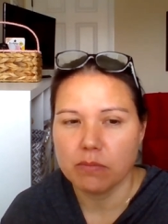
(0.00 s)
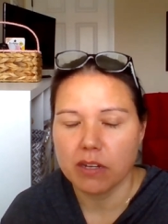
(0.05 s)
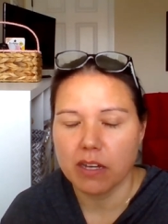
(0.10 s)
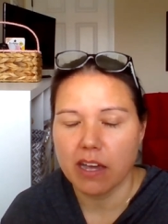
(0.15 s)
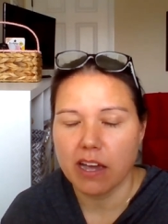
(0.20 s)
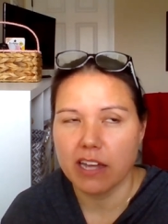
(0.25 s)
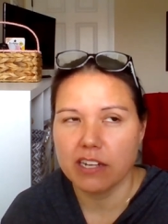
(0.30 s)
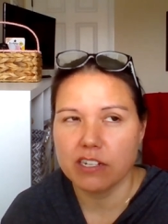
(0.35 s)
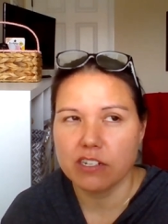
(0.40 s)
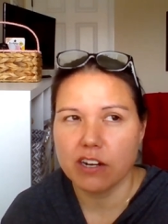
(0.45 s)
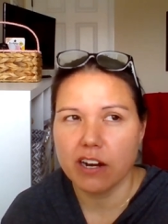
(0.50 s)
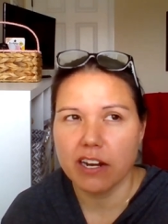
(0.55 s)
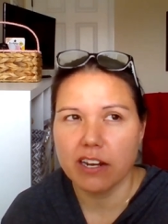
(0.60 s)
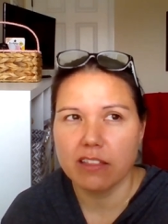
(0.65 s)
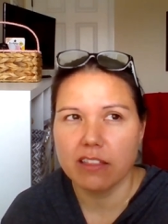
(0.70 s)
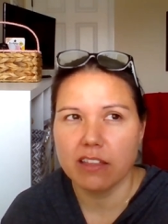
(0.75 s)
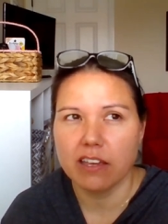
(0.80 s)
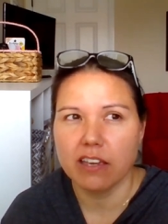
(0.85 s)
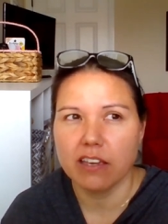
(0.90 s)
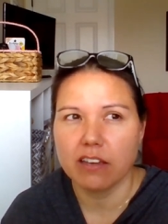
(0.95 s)
I try to
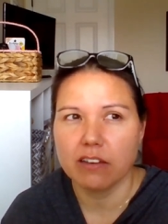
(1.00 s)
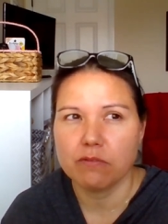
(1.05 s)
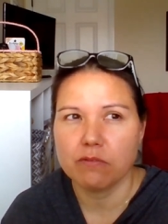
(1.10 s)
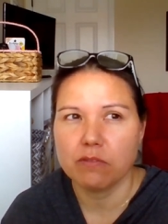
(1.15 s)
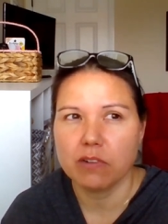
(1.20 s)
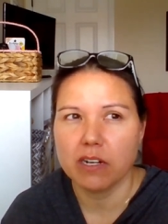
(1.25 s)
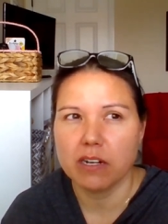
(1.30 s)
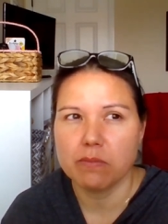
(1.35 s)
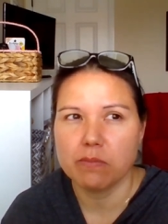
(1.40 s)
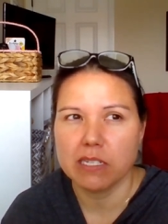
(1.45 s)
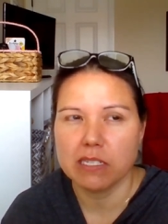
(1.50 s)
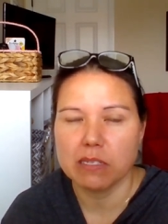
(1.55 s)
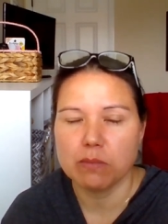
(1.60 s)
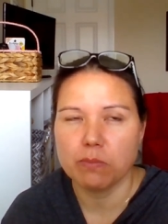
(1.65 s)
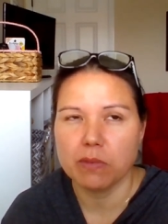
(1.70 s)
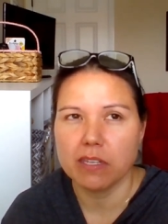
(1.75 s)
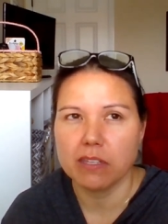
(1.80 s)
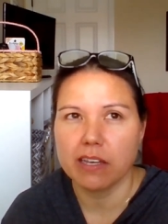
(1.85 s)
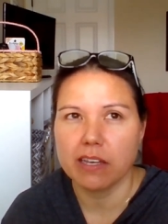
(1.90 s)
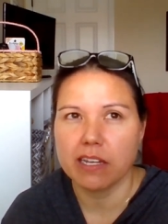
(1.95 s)
think of what it must
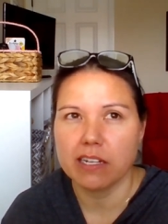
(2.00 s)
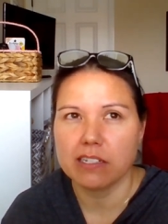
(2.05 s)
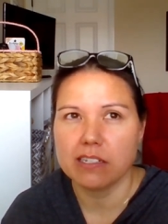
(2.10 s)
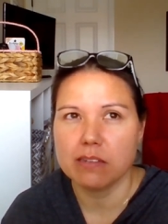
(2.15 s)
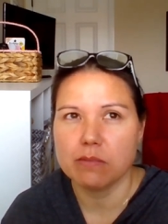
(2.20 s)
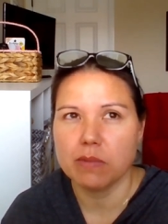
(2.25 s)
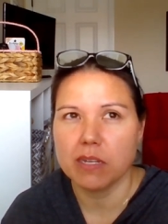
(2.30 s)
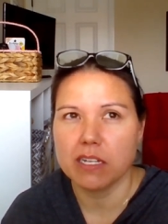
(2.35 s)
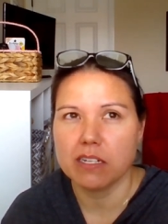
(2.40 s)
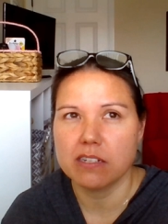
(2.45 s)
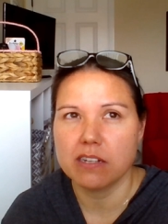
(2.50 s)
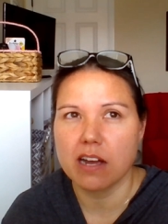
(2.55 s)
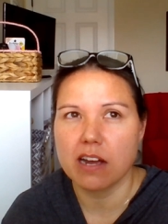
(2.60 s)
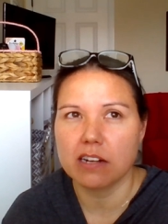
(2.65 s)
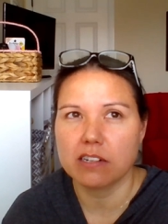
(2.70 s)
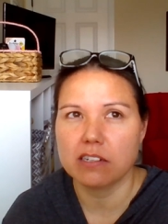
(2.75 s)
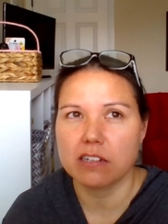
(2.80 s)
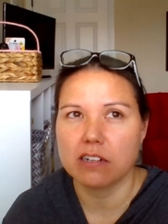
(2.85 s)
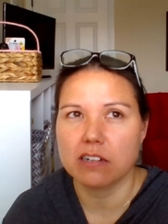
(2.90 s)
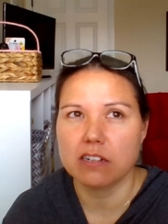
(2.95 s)
be like to be a
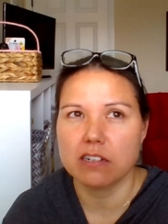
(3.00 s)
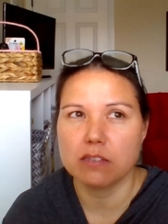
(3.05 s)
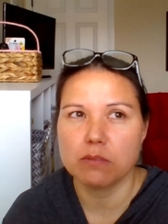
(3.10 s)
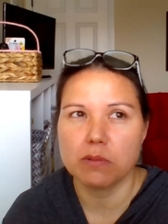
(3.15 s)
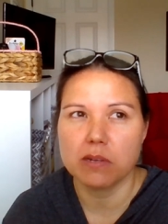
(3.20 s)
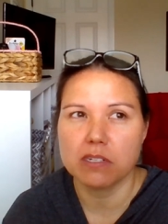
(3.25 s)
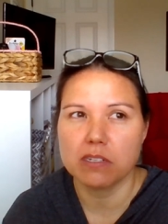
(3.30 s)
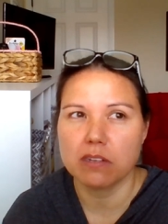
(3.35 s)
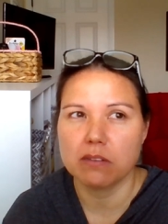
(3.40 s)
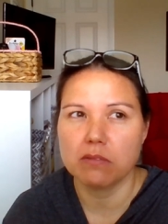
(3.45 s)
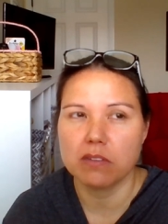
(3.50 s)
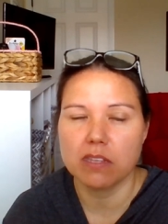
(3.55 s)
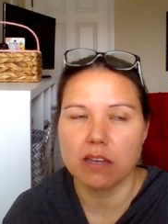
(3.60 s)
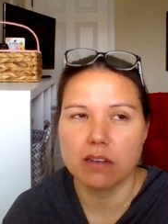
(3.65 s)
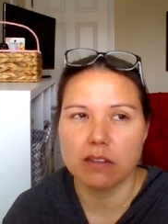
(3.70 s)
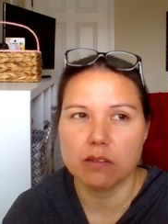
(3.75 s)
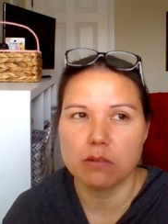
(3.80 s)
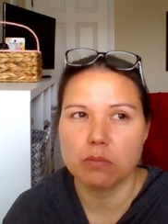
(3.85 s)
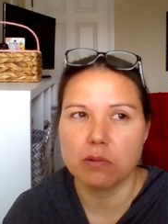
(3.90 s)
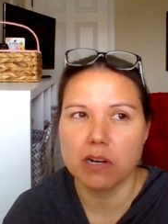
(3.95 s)
doctor, especially with
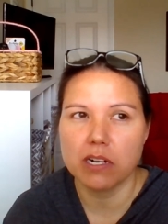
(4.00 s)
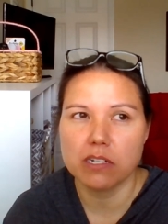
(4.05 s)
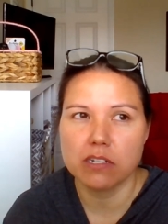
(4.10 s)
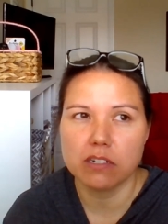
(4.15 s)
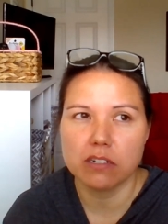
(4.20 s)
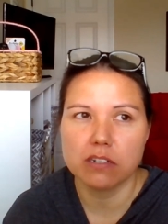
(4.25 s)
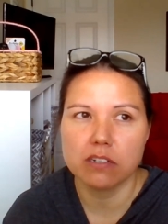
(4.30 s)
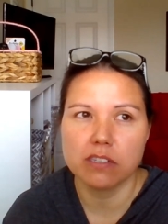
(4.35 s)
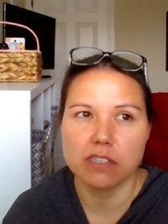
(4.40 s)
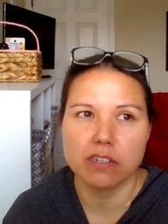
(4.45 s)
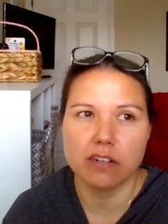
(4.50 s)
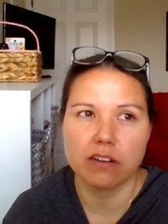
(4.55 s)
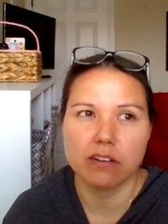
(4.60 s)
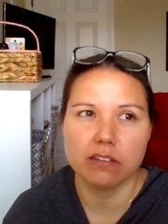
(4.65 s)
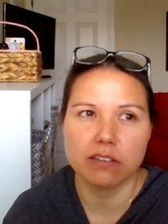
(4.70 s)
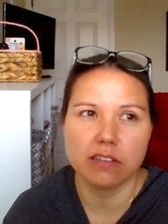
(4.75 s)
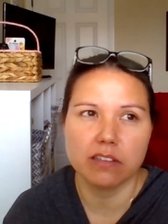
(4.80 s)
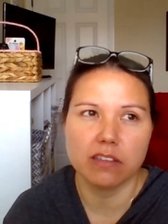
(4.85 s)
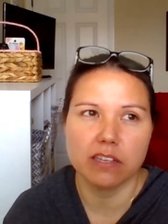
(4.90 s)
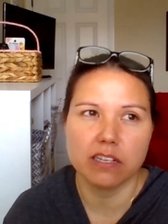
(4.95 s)
all the pressures and all
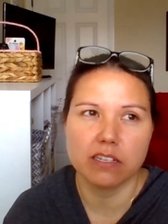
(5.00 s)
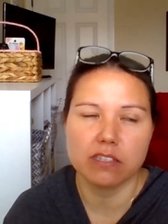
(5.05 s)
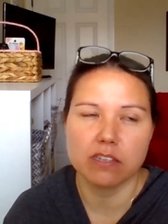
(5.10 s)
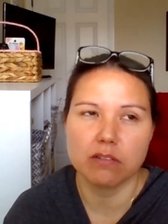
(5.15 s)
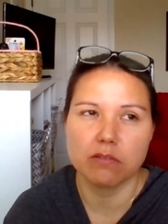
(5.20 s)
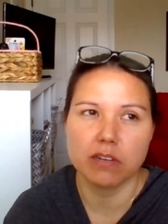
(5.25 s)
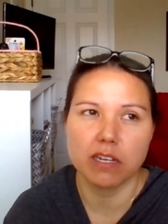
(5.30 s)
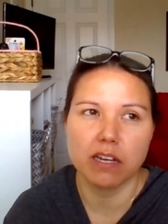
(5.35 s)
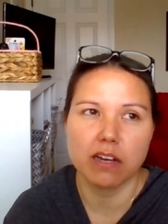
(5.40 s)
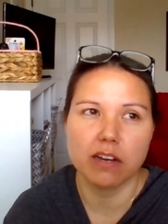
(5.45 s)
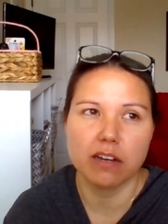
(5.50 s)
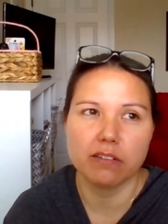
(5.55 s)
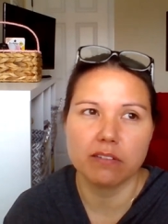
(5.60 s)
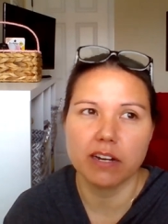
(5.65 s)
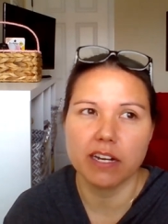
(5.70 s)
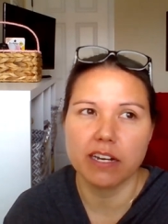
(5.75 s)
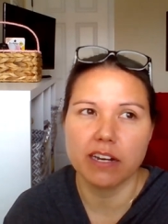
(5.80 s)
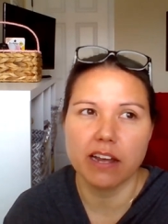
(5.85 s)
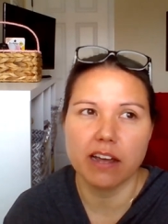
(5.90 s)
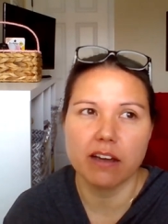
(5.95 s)
the things going on
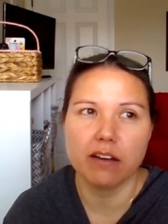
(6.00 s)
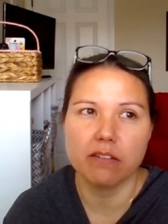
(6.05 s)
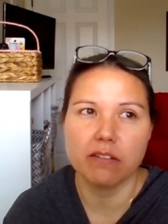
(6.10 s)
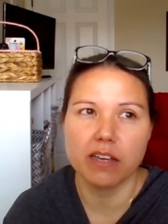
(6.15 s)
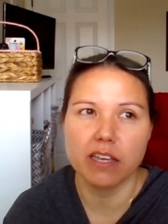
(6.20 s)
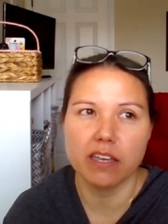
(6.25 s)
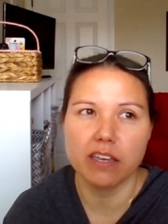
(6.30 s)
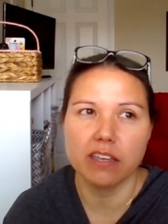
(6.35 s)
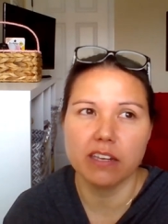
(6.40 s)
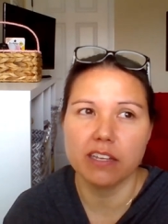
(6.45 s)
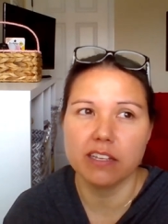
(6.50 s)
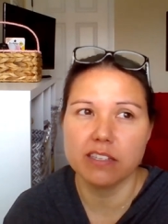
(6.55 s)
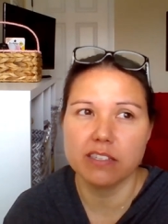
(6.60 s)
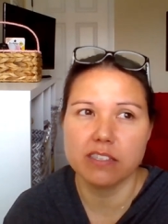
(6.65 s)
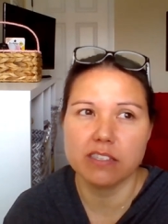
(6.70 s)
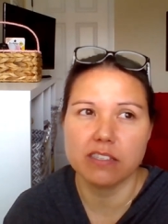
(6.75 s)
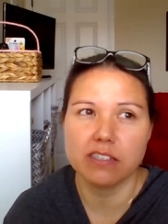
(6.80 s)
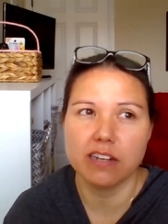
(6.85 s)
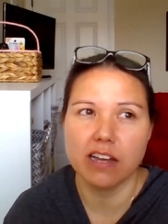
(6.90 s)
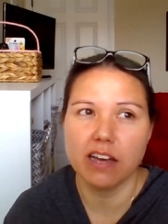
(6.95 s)
right now. It
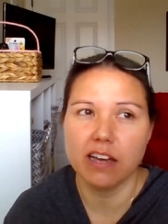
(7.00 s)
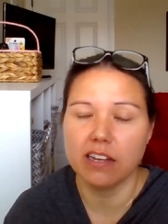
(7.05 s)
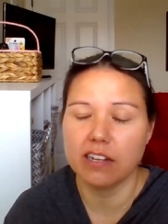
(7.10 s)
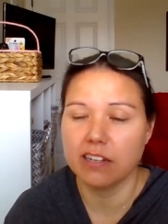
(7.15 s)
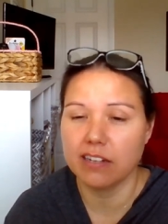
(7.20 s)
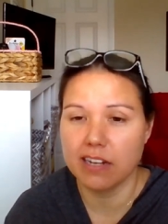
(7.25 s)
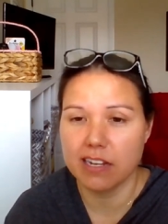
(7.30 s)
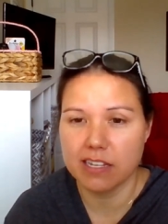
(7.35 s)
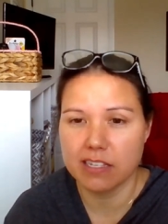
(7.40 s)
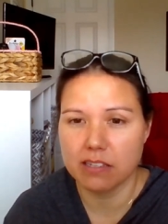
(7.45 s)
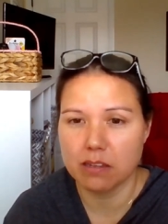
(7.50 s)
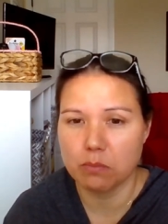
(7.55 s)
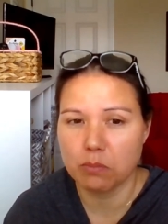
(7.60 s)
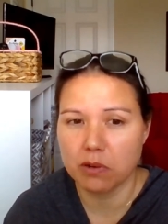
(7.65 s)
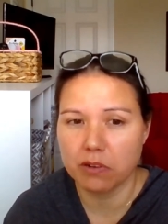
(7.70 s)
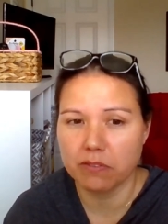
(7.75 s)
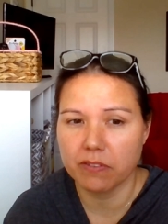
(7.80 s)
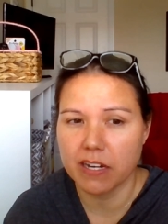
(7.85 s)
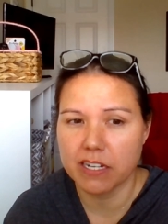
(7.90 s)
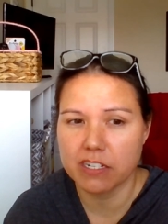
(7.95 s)
is not an easy
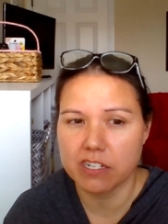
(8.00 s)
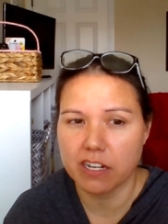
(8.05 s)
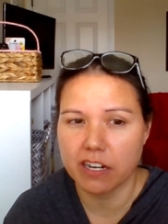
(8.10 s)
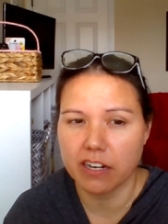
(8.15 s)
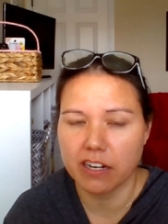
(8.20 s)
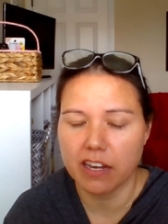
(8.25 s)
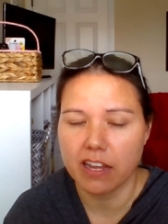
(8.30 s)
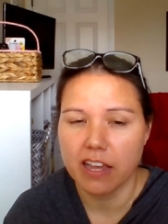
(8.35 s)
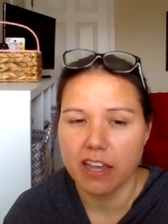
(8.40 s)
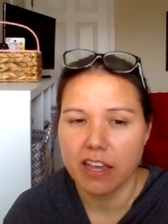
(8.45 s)
profession.